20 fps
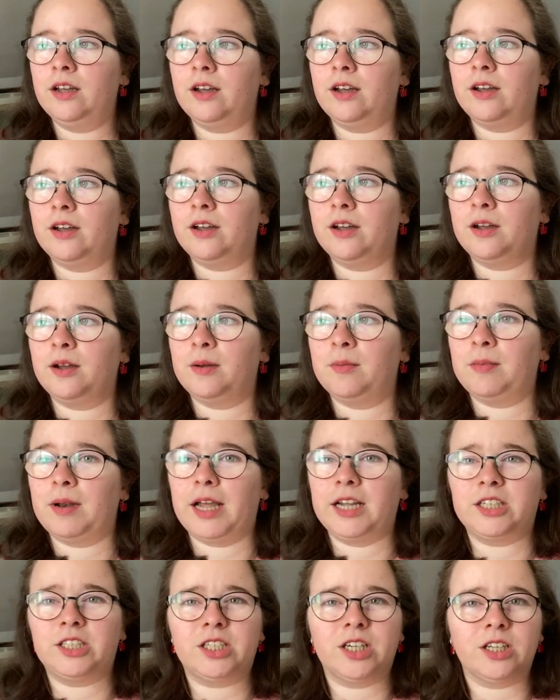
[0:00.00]

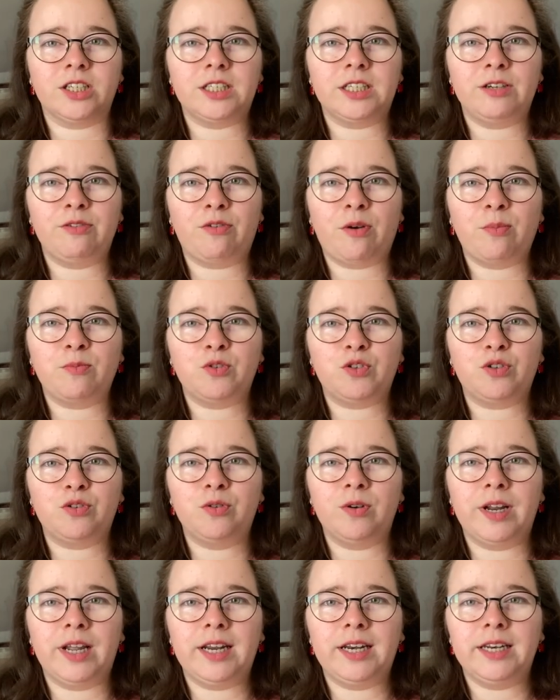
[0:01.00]
like Chelsea from
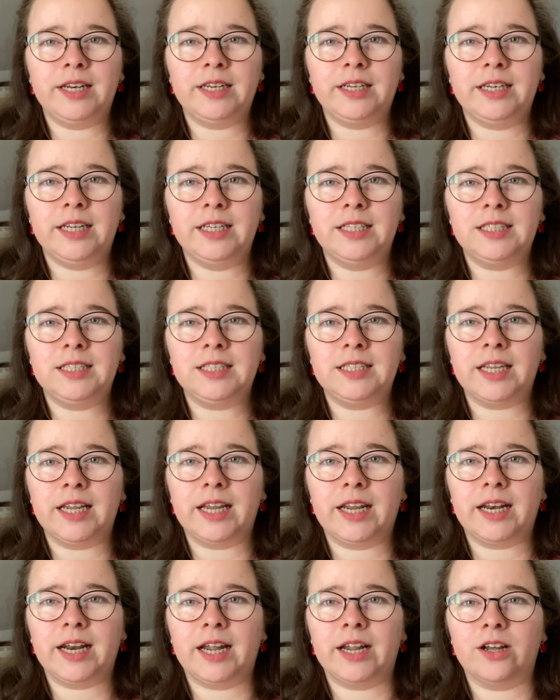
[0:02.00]
True Lane Knits,
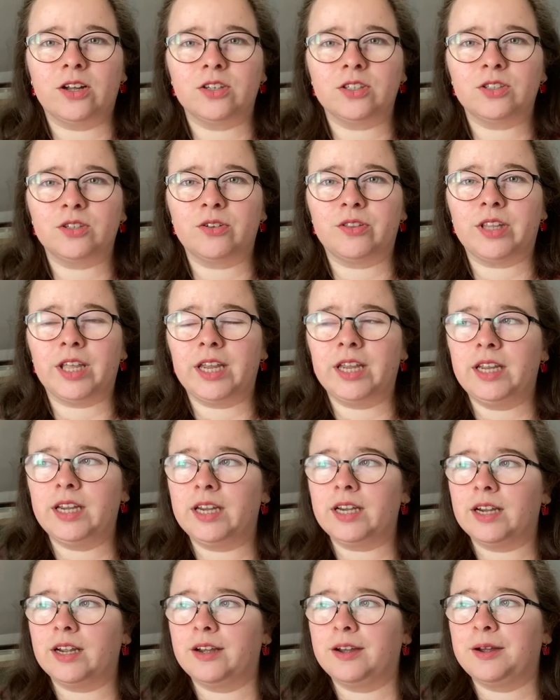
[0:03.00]
and I also
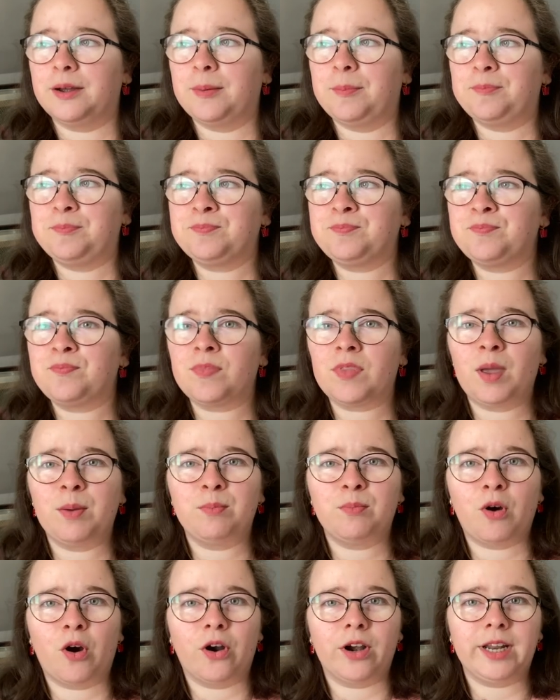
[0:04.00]
think
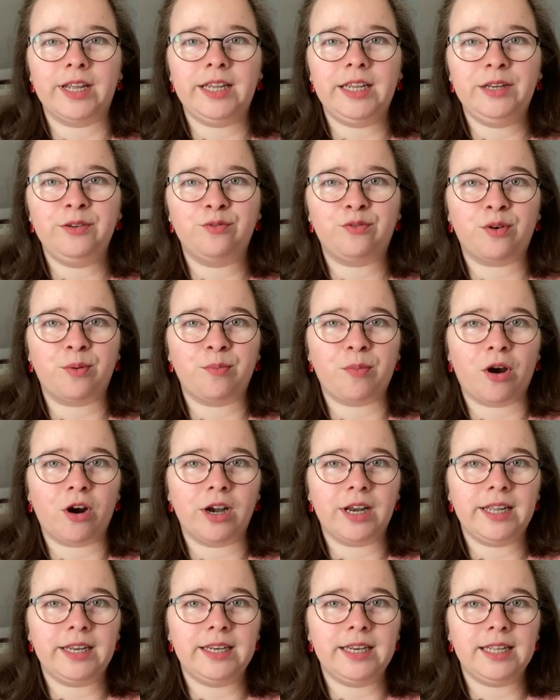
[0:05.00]
Marlene from
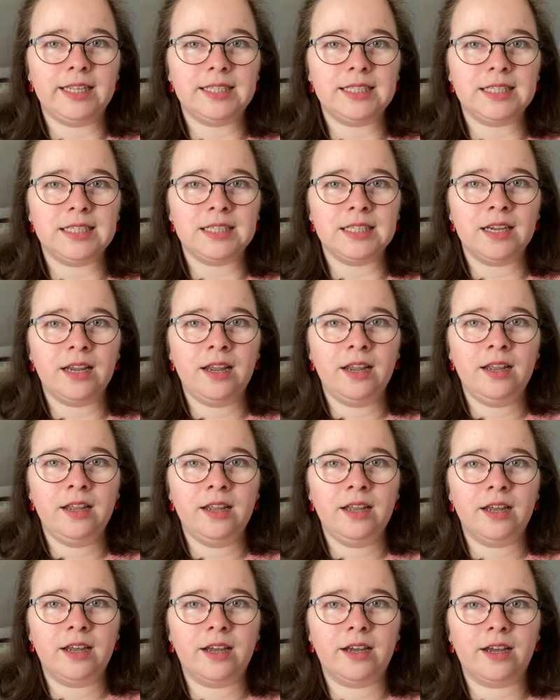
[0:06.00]
Marlene Knits
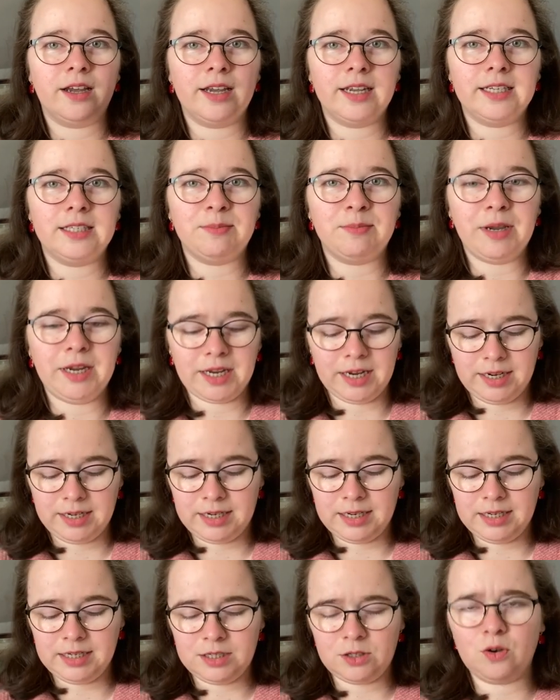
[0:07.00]
is making
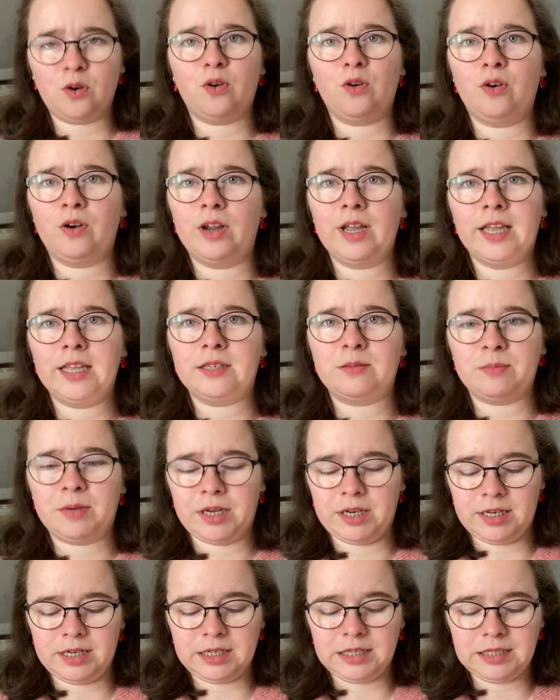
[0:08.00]
these or has
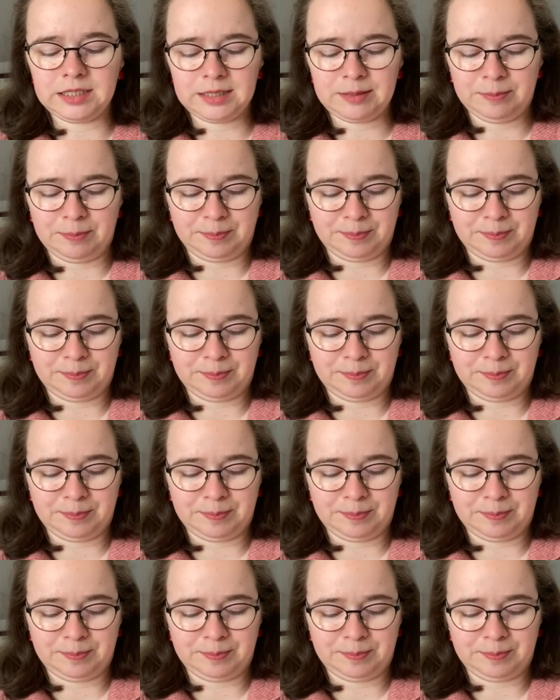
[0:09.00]
made these.